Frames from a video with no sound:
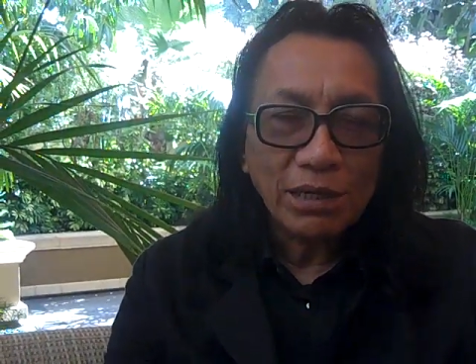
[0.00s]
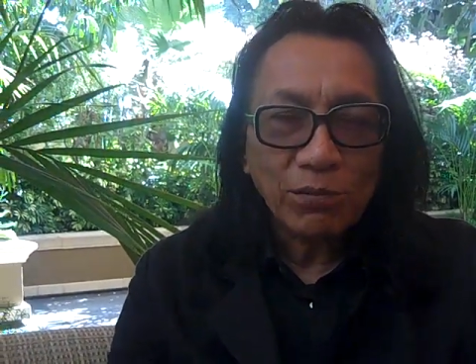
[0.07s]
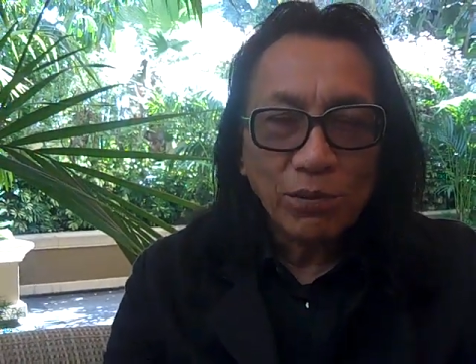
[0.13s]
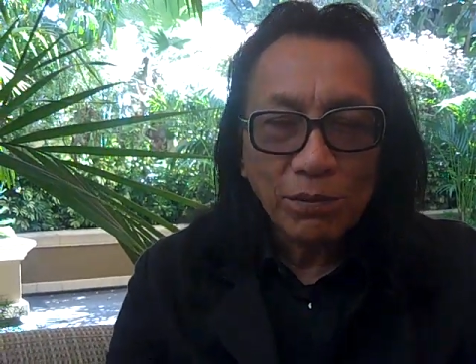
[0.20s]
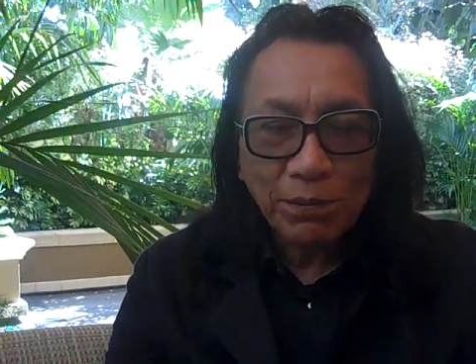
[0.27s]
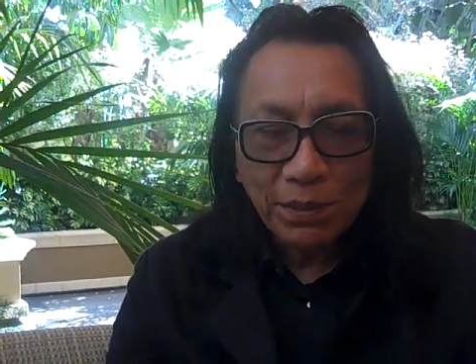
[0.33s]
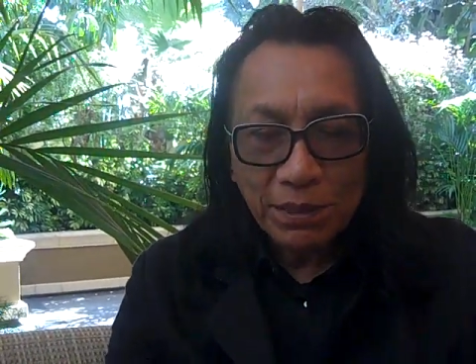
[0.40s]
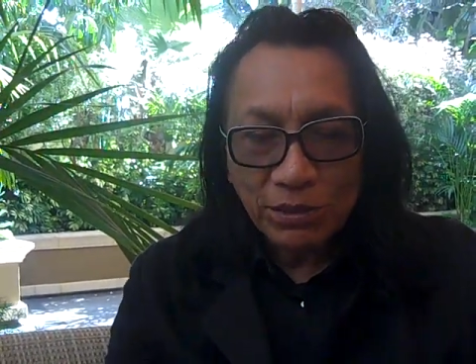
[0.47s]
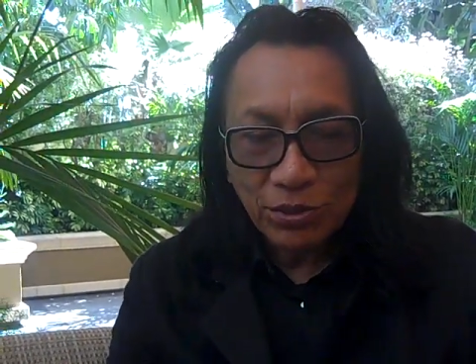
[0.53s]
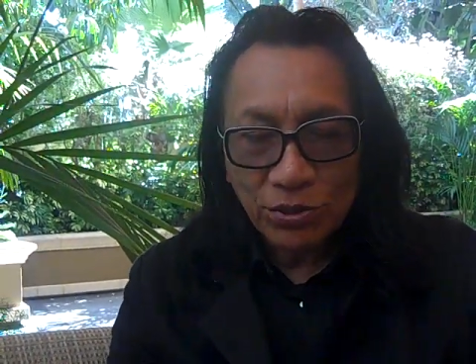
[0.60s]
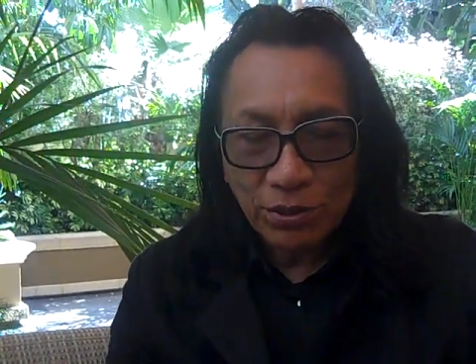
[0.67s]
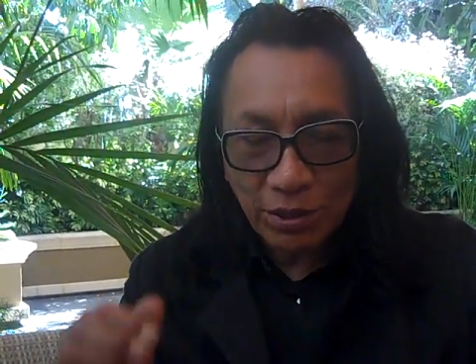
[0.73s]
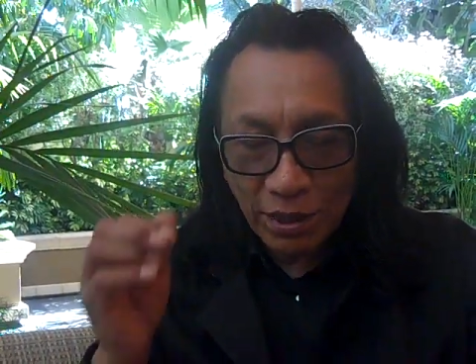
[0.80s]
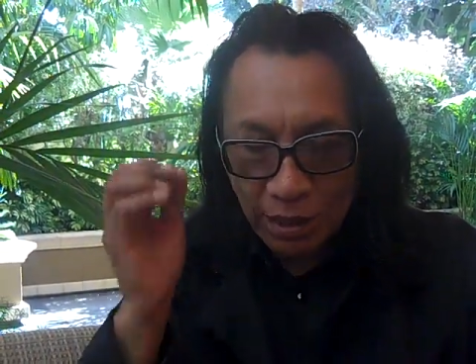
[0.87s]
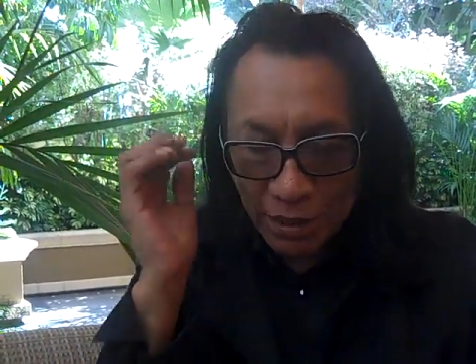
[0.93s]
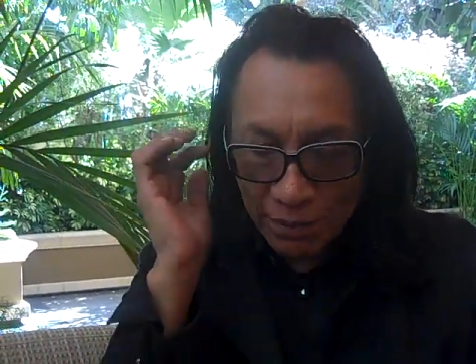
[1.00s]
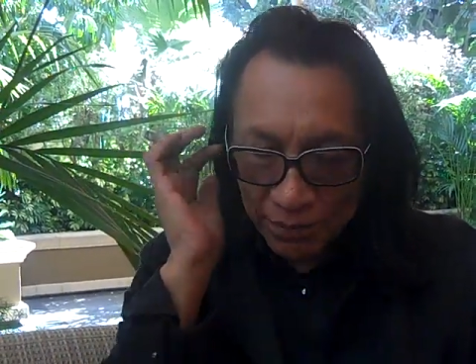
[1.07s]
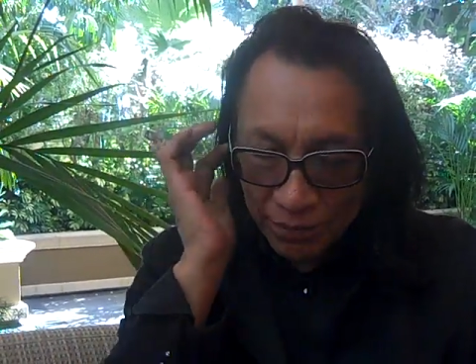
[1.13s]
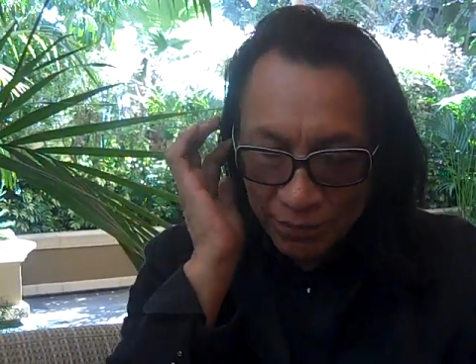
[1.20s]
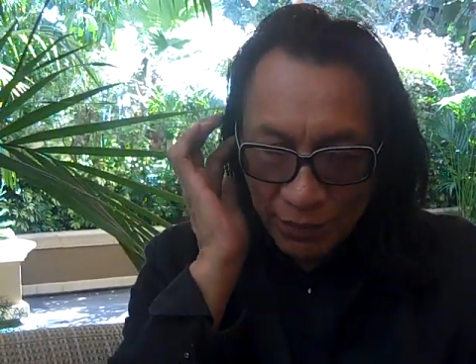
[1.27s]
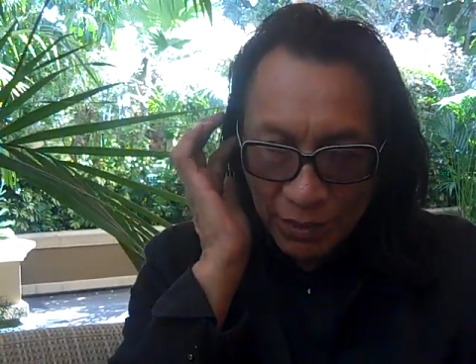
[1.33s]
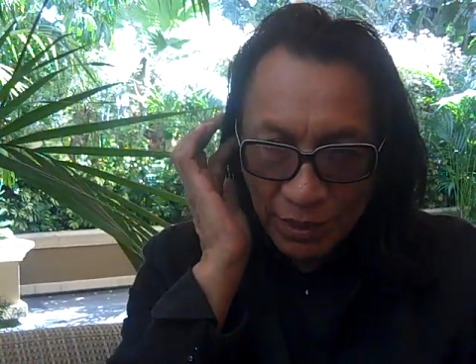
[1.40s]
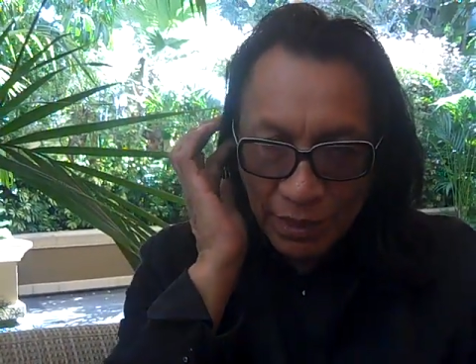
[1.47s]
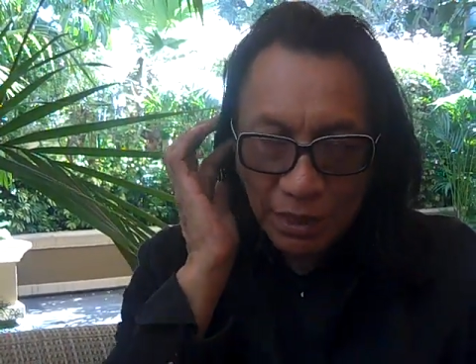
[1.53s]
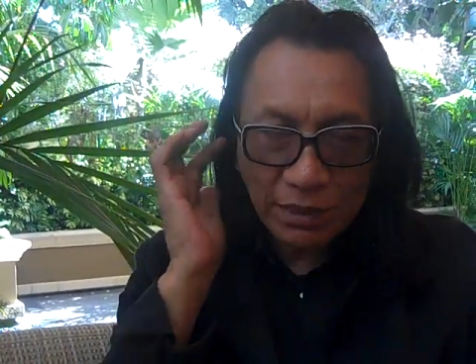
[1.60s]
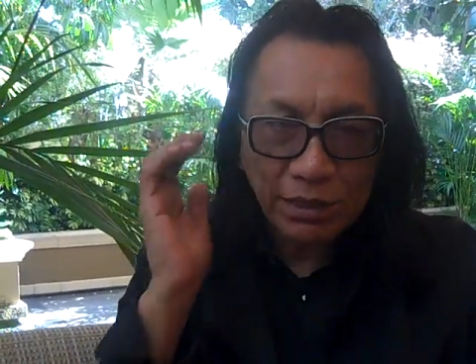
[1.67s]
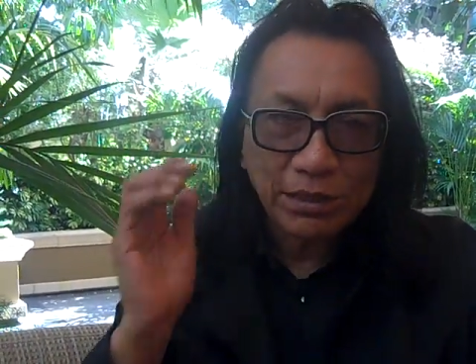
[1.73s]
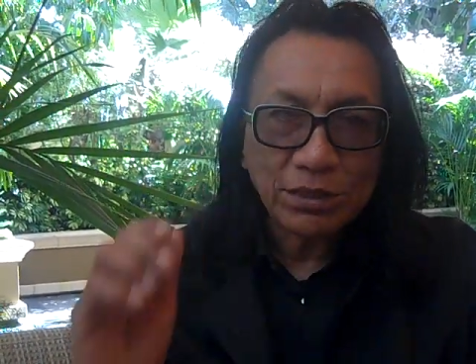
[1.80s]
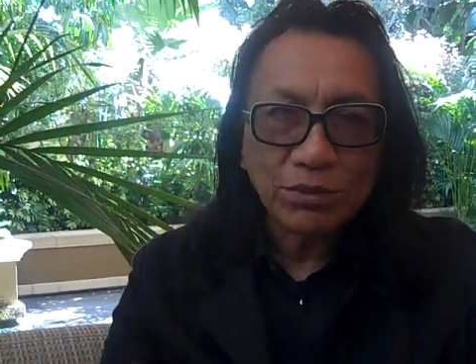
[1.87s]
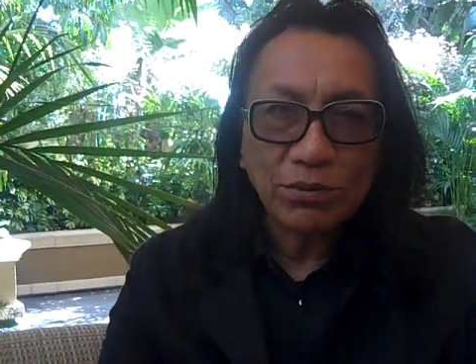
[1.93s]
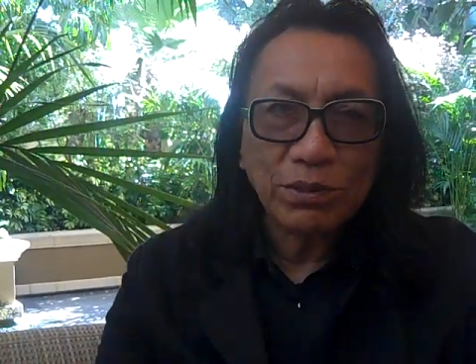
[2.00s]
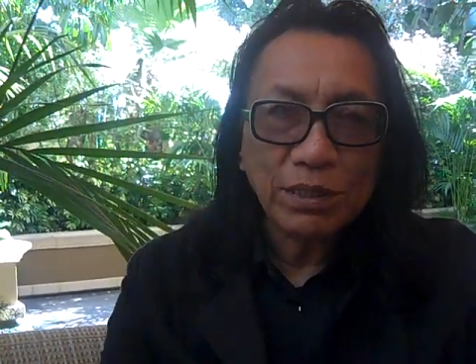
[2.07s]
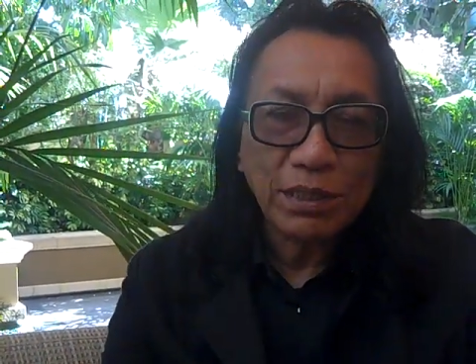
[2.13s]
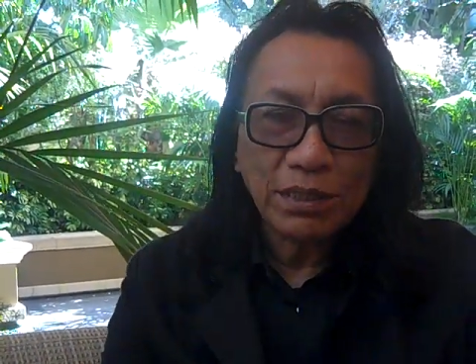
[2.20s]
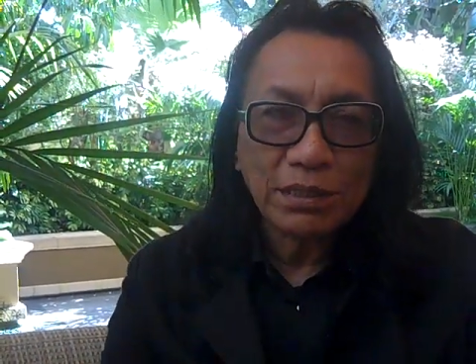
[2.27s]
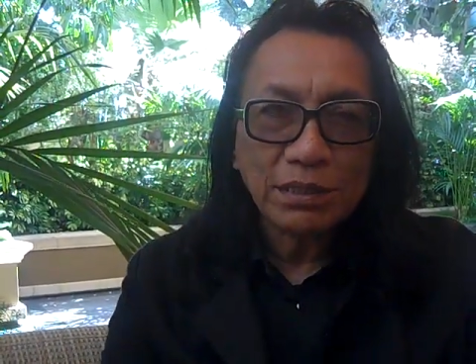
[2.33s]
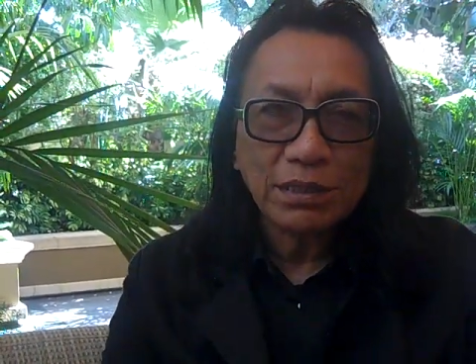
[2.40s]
And we've been at the screenings